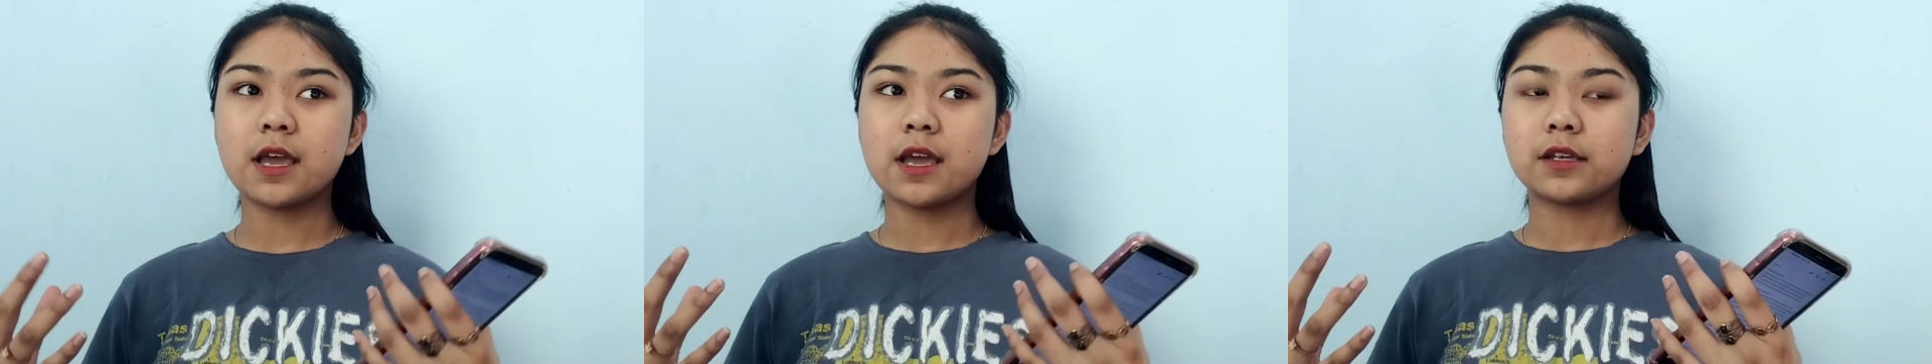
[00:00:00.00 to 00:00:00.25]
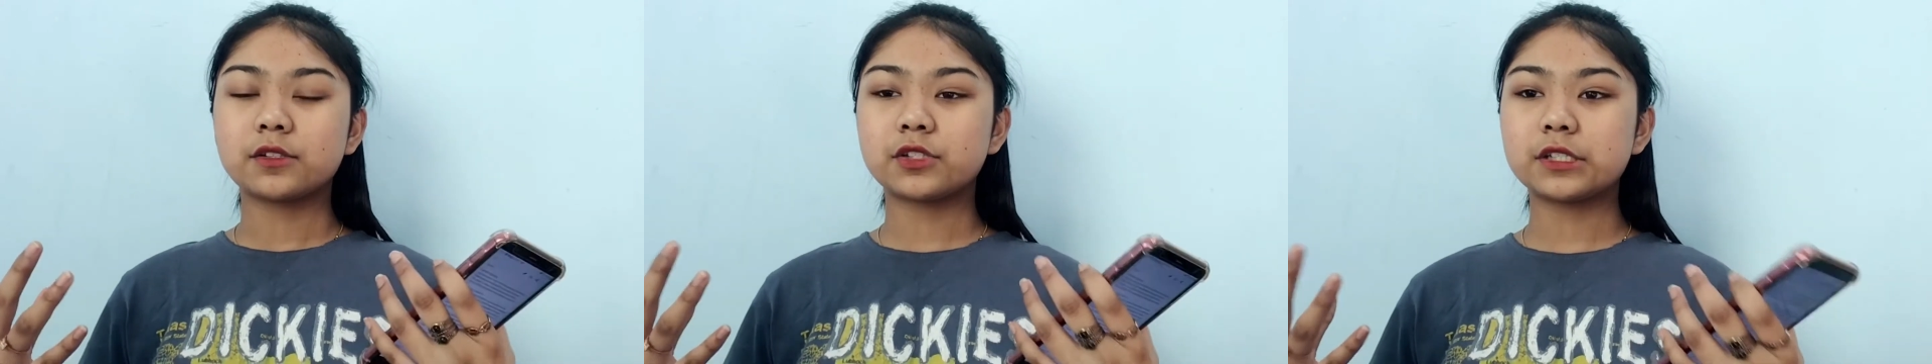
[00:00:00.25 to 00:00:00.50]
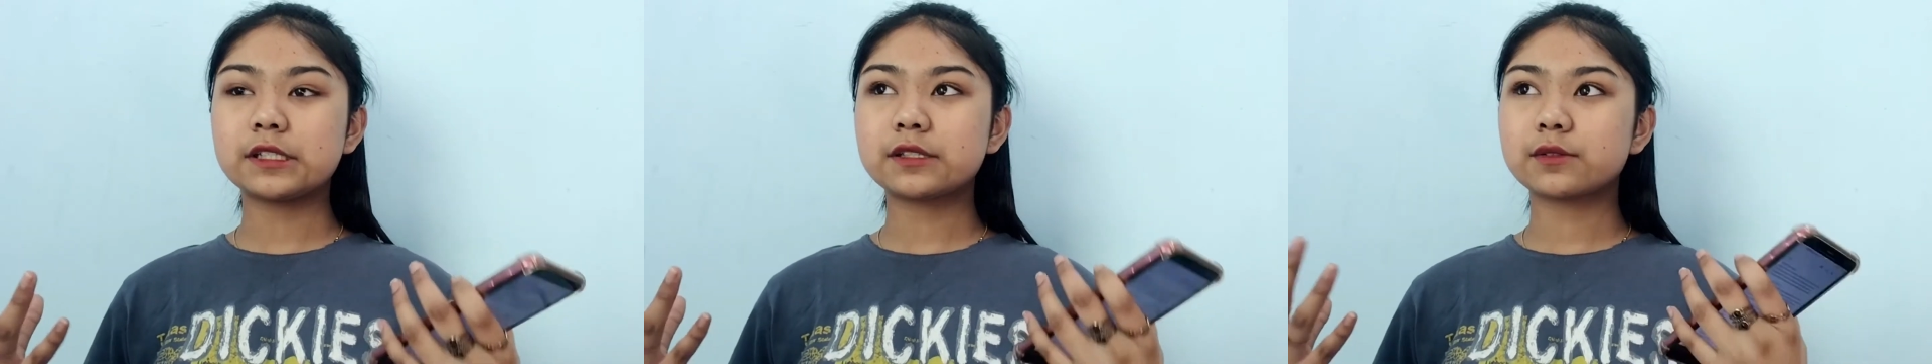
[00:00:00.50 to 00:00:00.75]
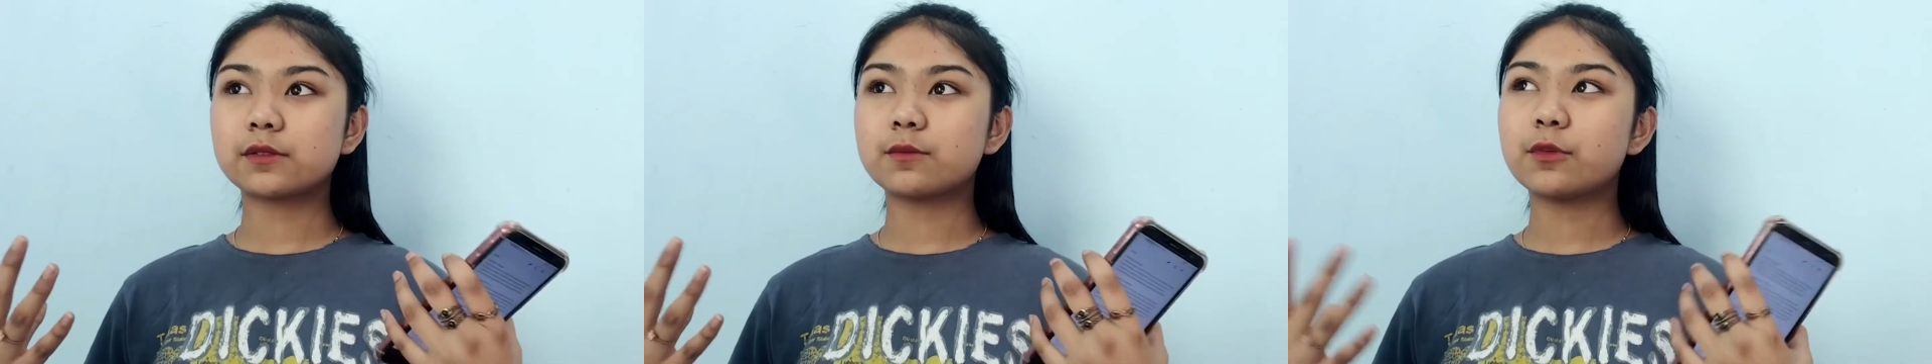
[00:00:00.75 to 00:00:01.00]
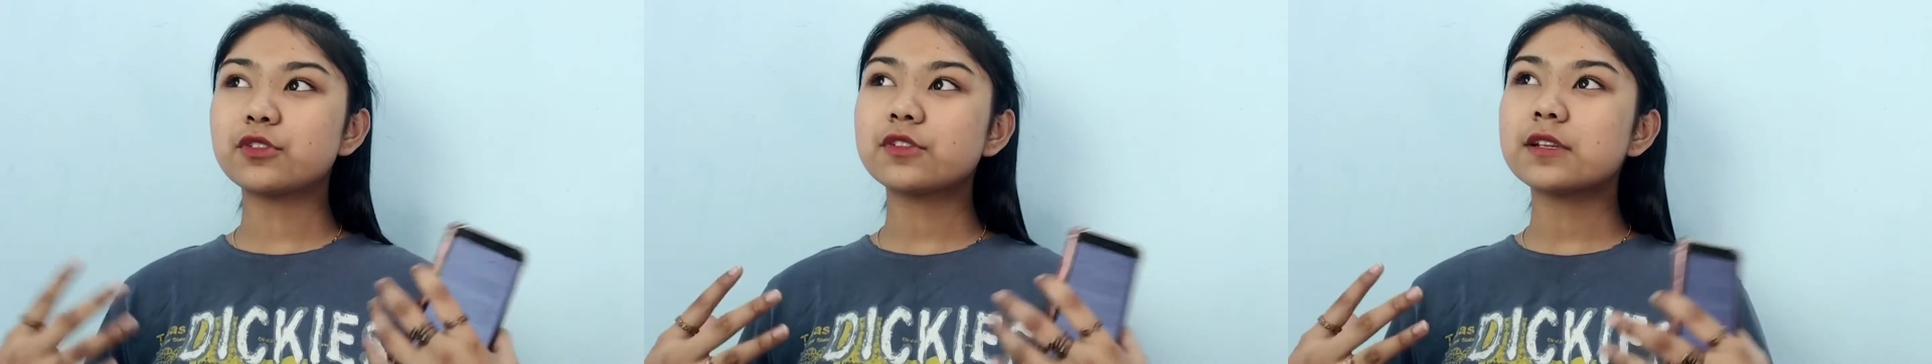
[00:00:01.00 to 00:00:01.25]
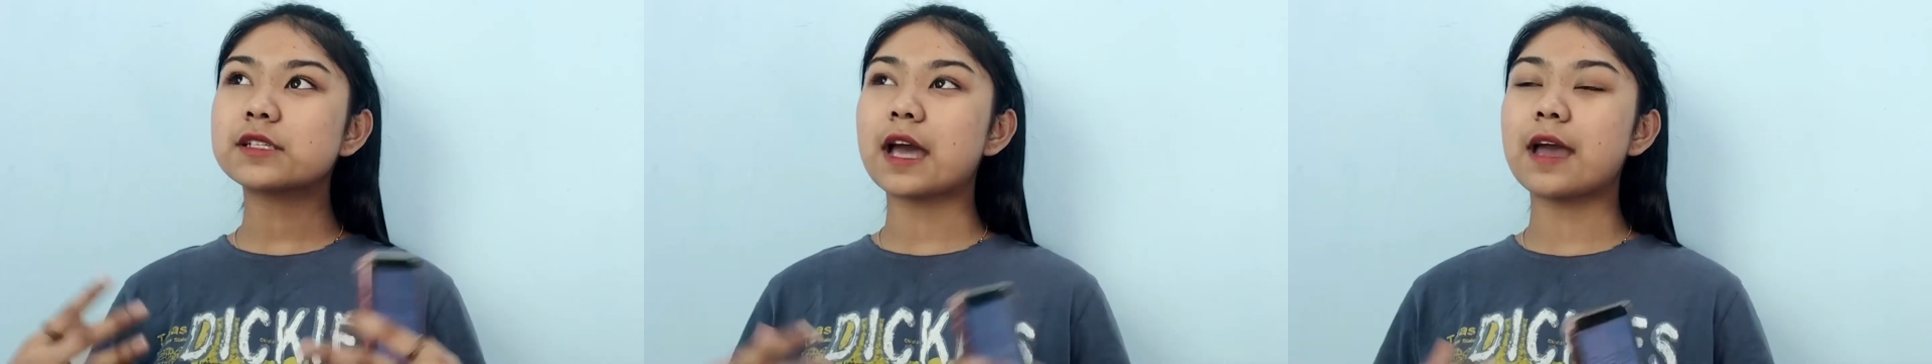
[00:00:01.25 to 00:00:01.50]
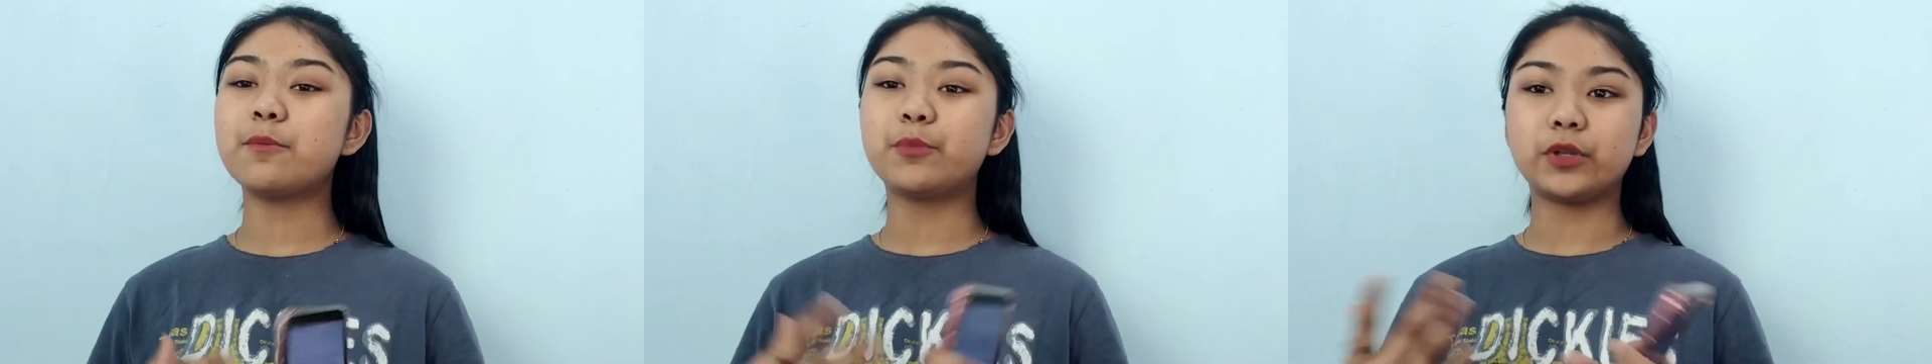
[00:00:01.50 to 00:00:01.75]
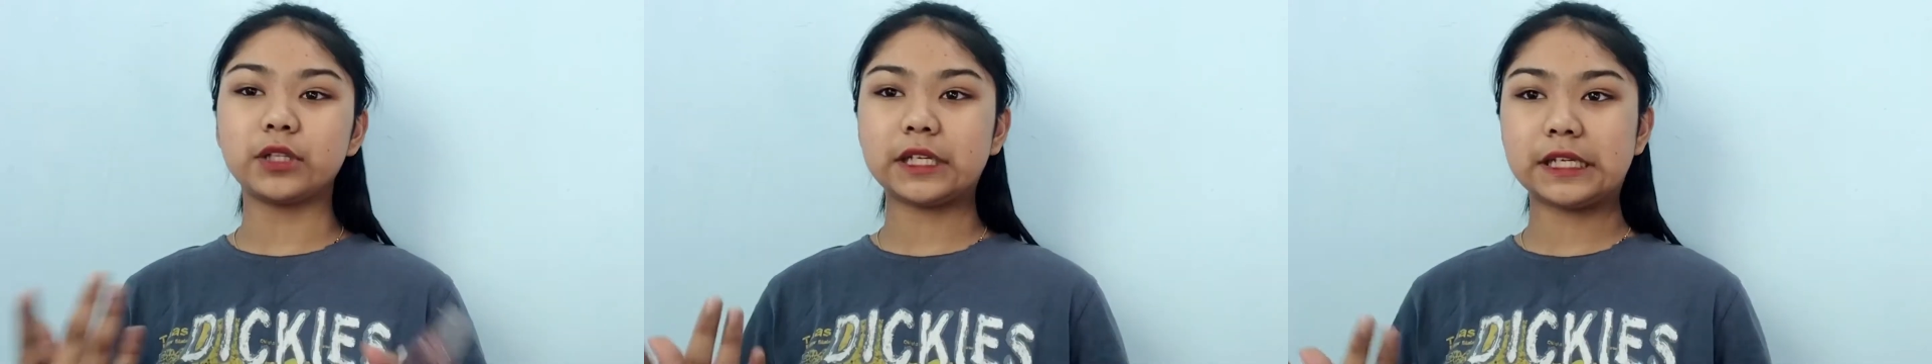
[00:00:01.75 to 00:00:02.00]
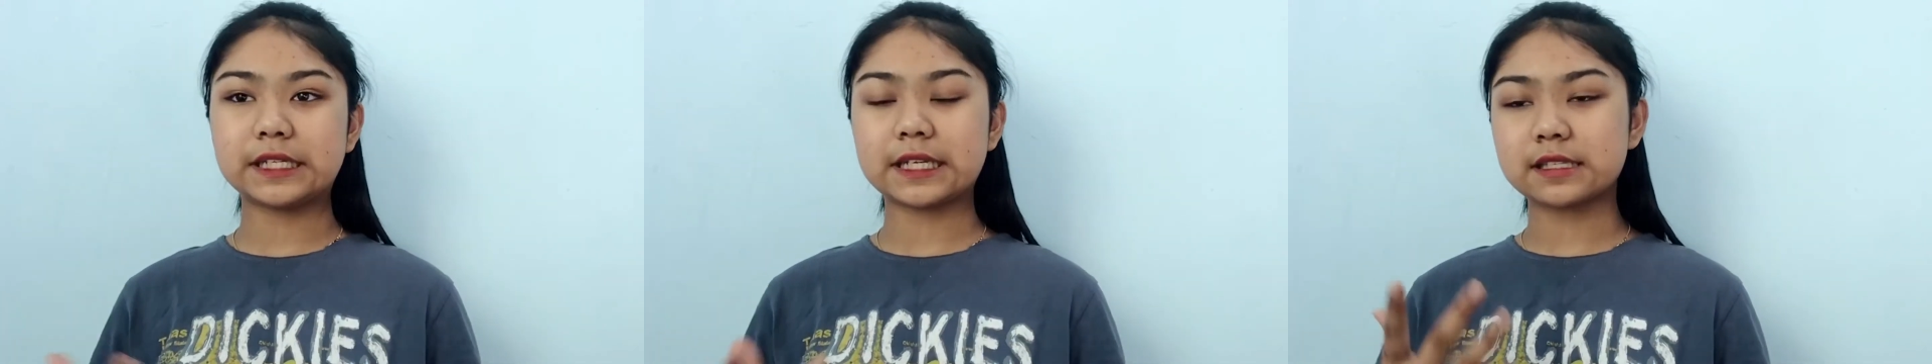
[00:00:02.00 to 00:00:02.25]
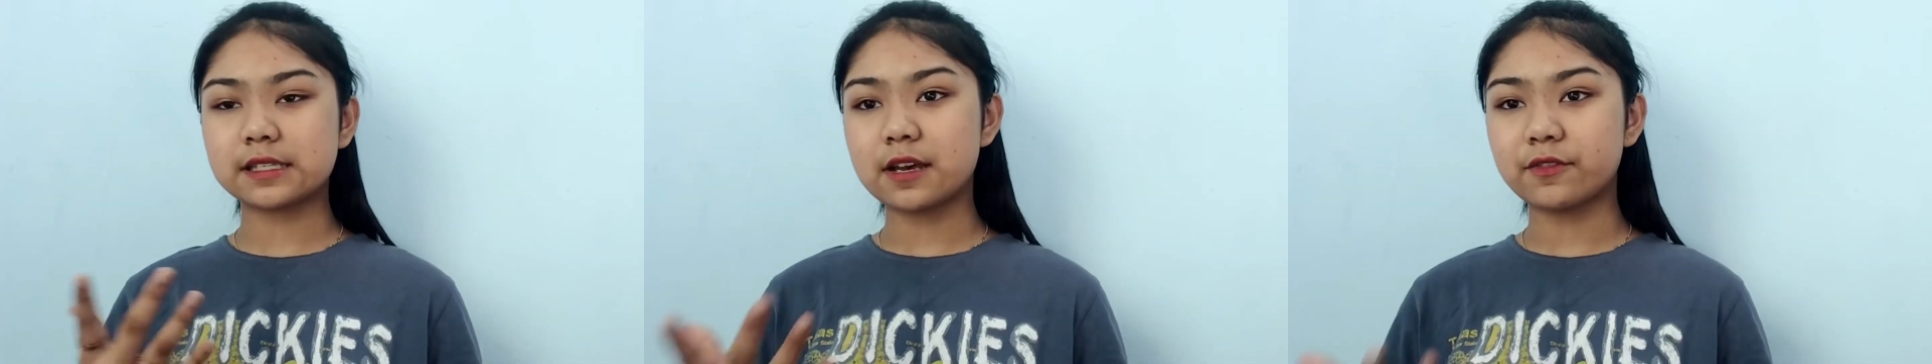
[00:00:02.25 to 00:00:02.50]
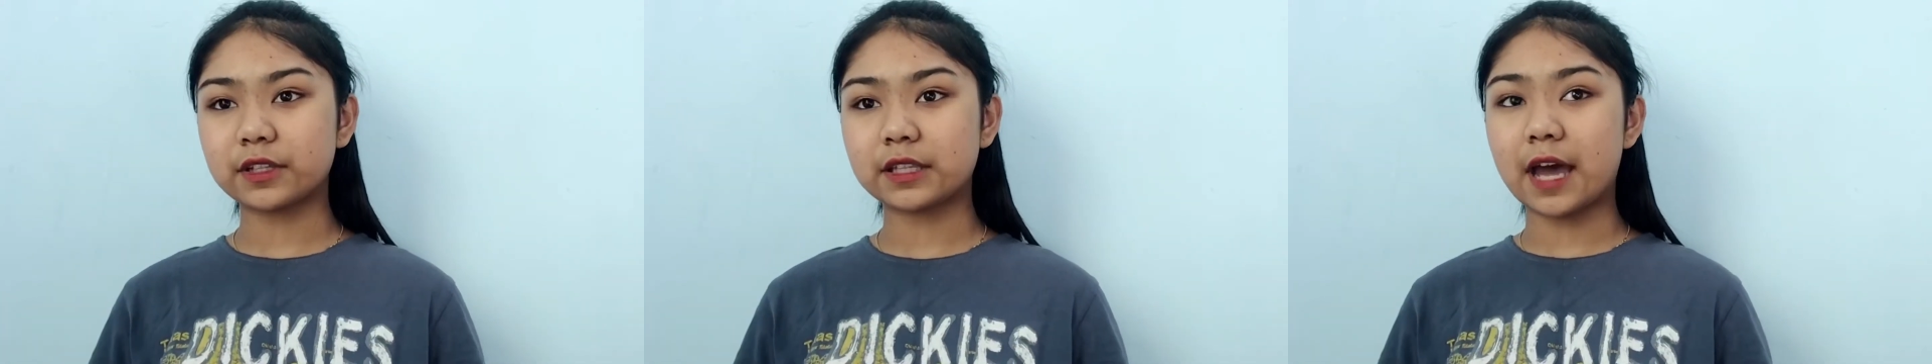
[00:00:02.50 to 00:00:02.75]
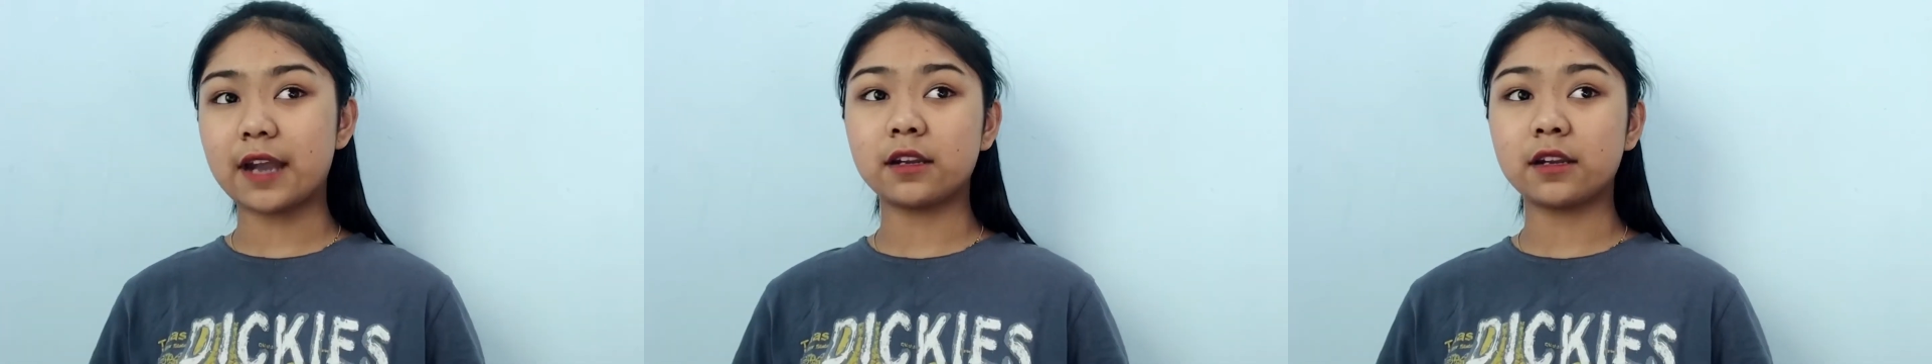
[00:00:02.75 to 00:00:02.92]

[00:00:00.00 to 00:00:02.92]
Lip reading: she's most of the time bullied and stuff like that,